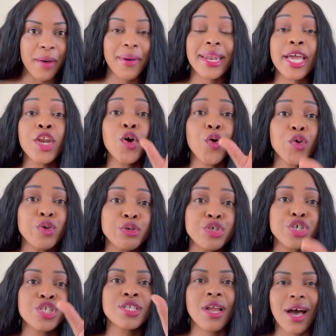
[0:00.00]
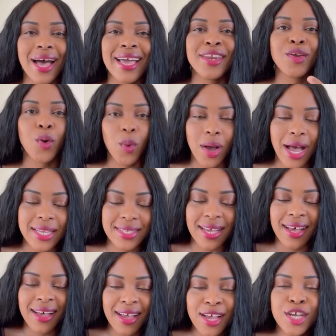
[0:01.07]
And I know you should not, I know as
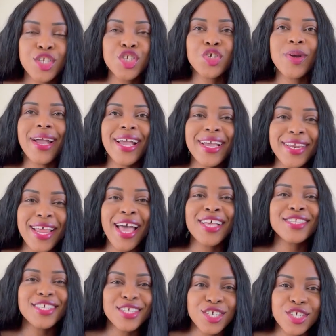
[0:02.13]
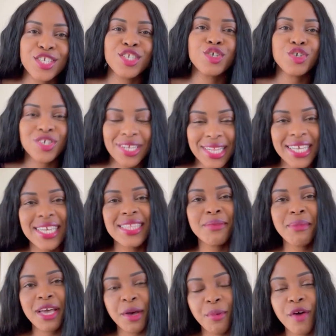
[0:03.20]
a trained esthetician, you should clean the
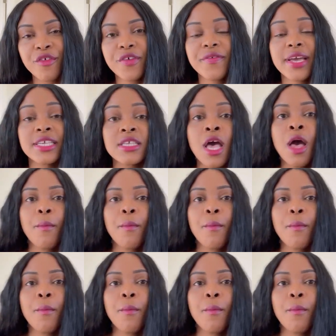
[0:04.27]
makeup off your face.